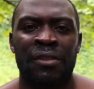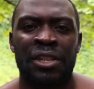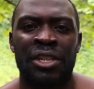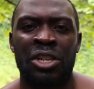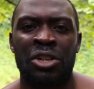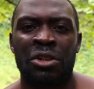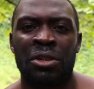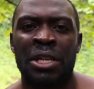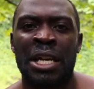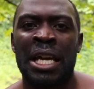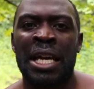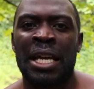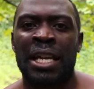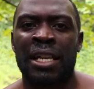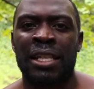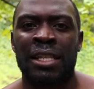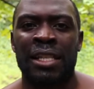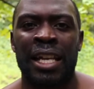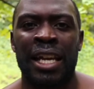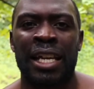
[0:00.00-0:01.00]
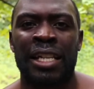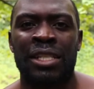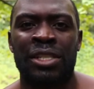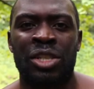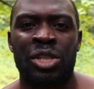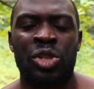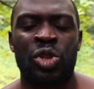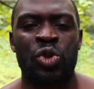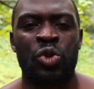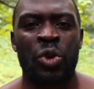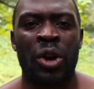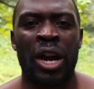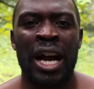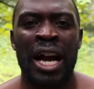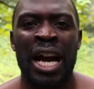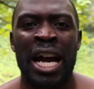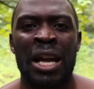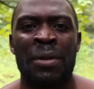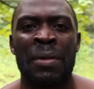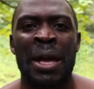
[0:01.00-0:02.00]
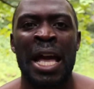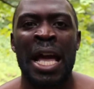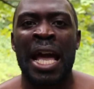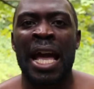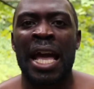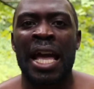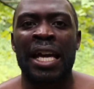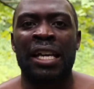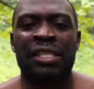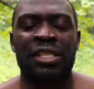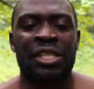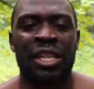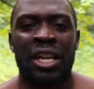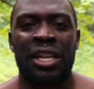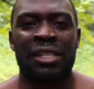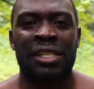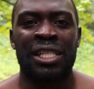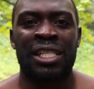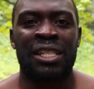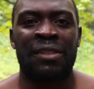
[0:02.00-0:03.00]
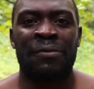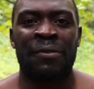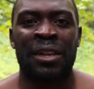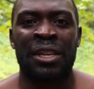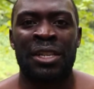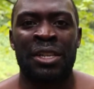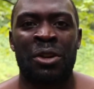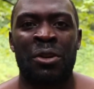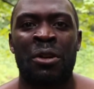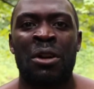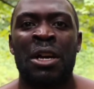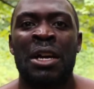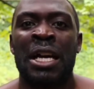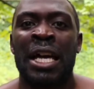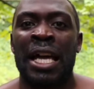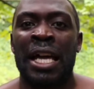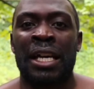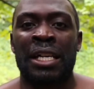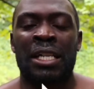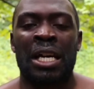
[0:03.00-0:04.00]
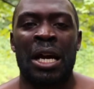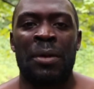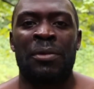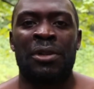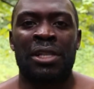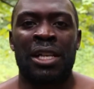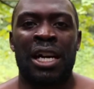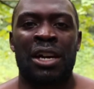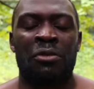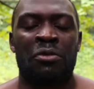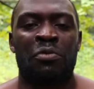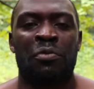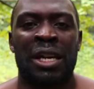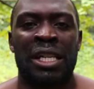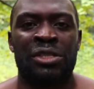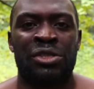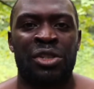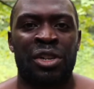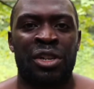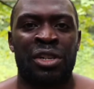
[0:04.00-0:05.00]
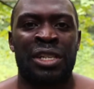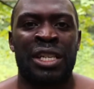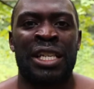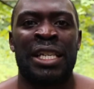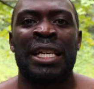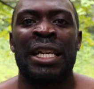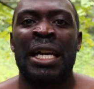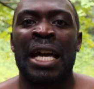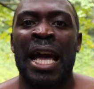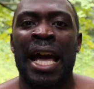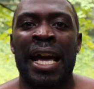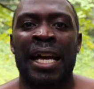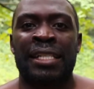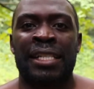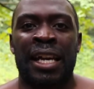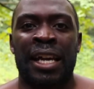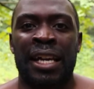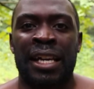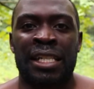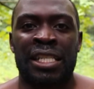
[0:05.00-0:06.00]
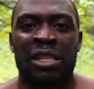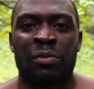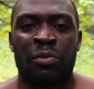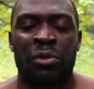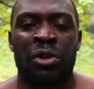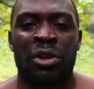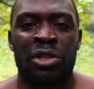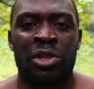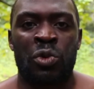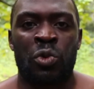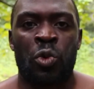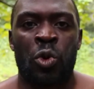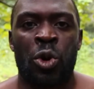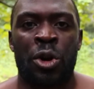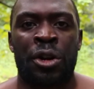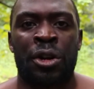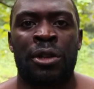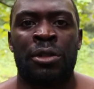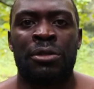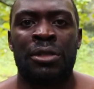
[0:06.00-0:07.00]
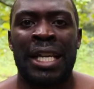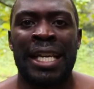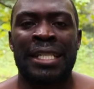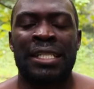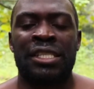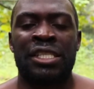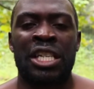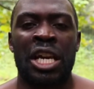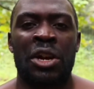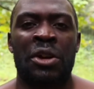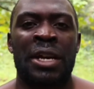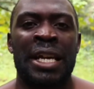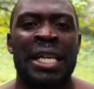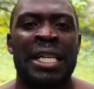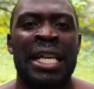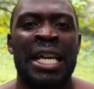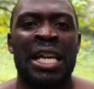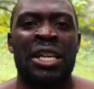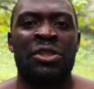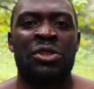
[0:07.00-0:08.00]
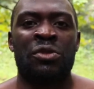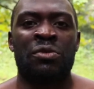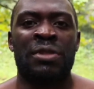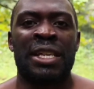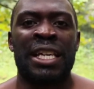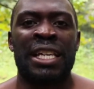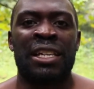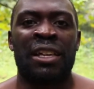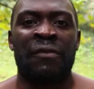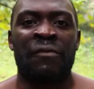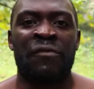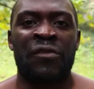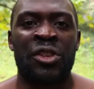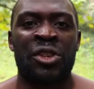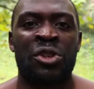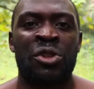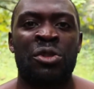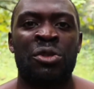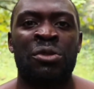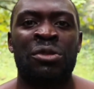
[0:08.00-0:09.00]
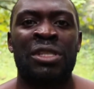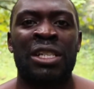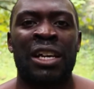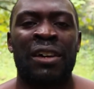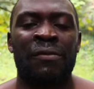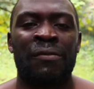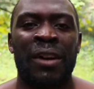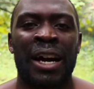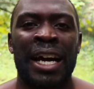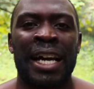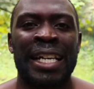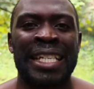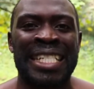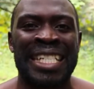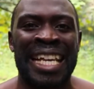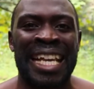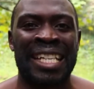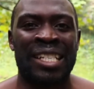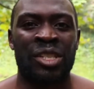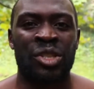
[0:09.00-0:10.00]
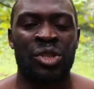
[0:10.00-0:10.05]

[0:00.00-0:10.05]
video, hit like, subscribe, and share this video, and come along with my journey as I explore the world and sharing unique views, advice, and